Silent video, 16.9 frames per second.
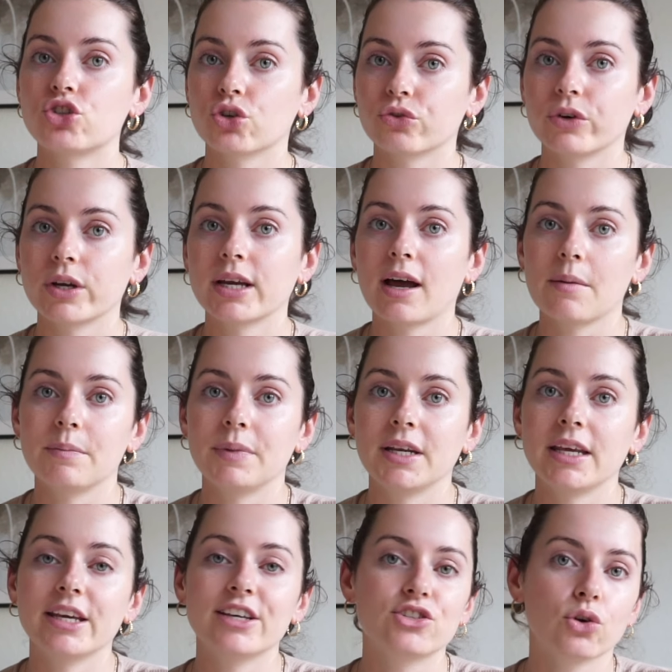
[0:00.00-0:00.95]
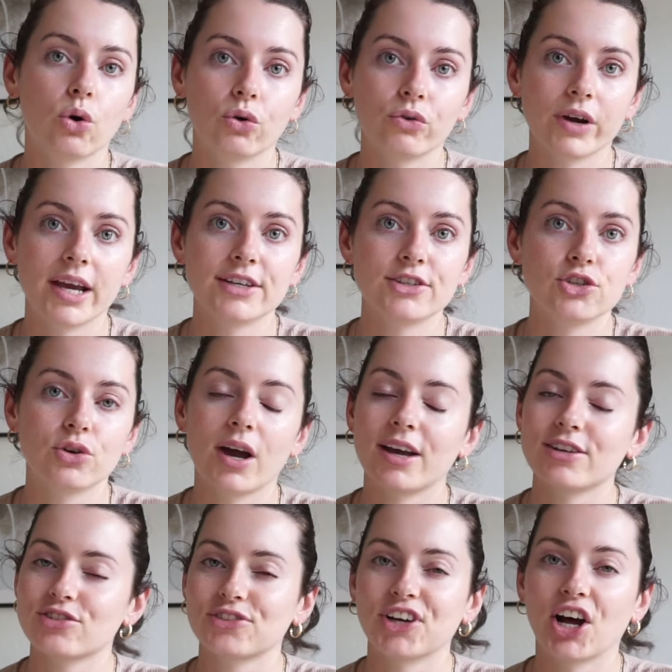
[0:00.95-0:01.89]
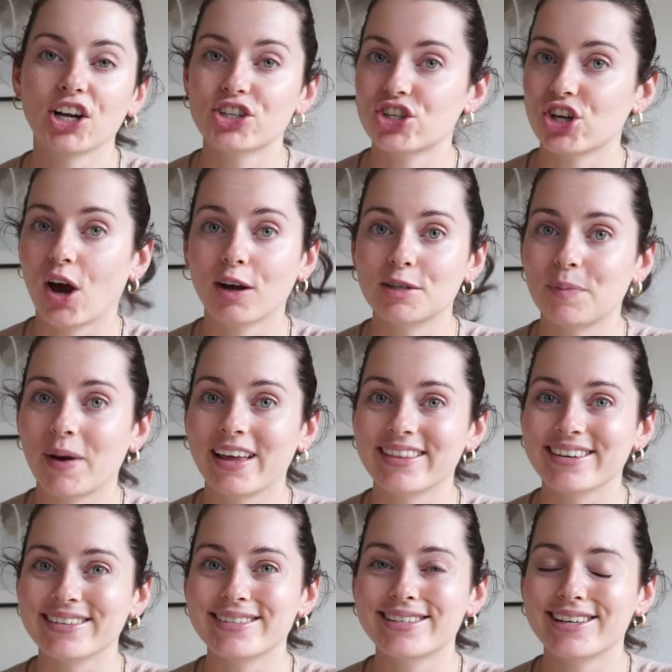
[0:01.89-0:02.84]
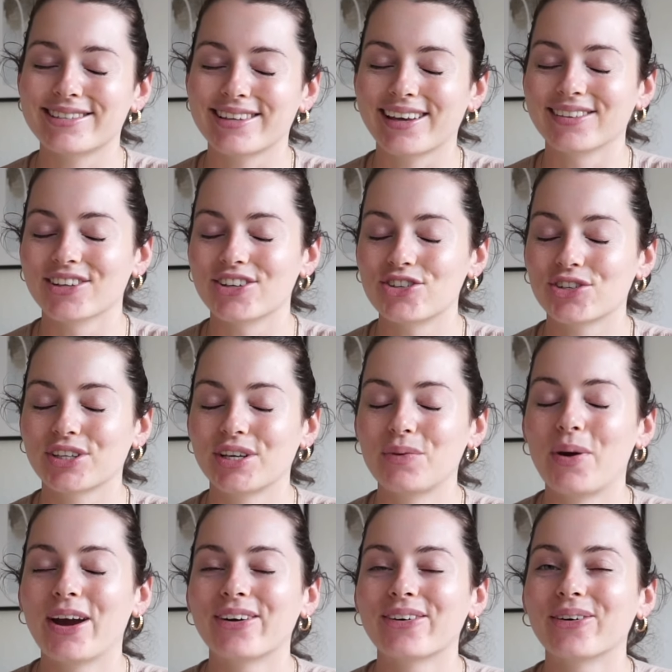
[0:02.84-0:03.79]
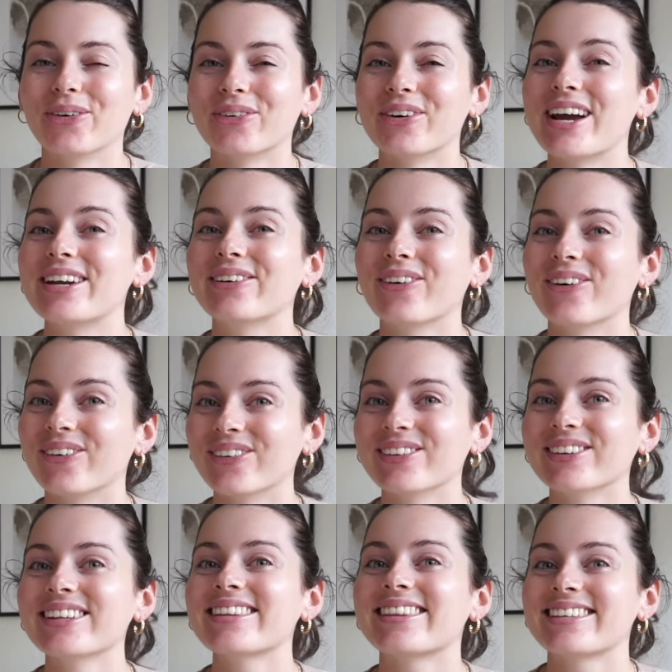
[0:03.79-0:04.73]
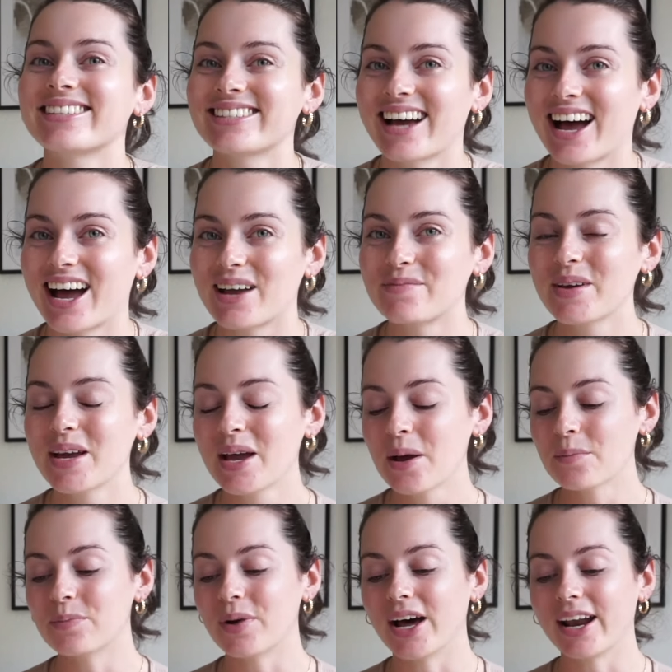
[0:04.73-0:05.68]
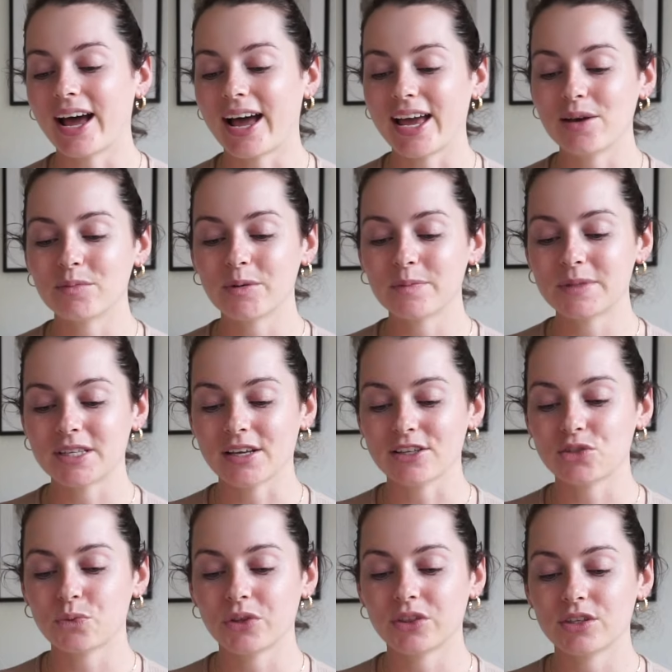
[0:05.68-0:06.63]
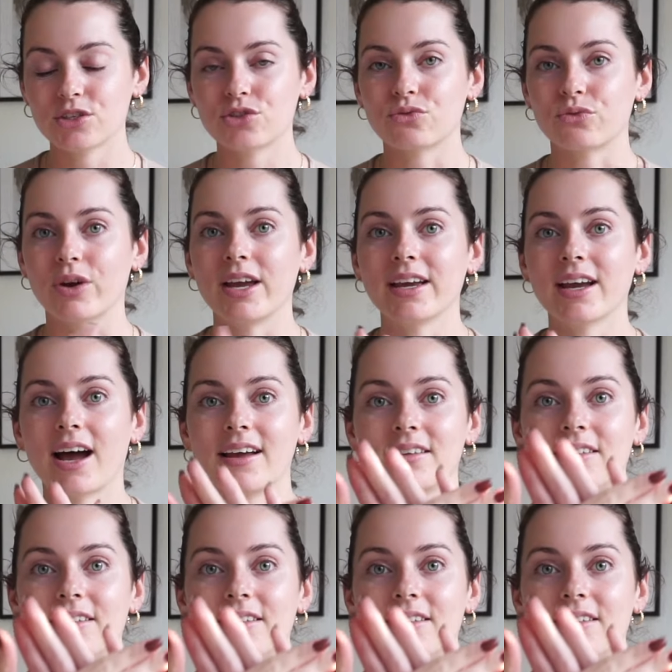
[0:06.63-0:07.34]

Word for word: jewelry company is Aurate. You guys are not shocked by this because I literally wear Aurate all the time, but I am obsessed with this ring. I